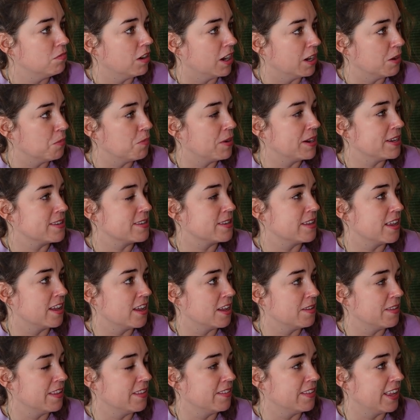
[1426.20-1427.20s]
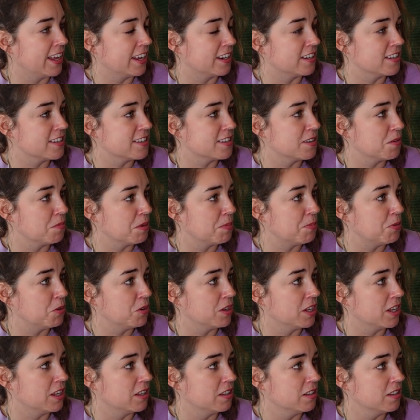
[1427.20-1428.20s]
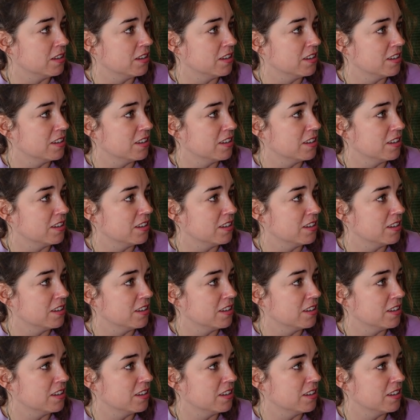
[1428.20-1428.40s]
Right, where's the necklace that we bought you?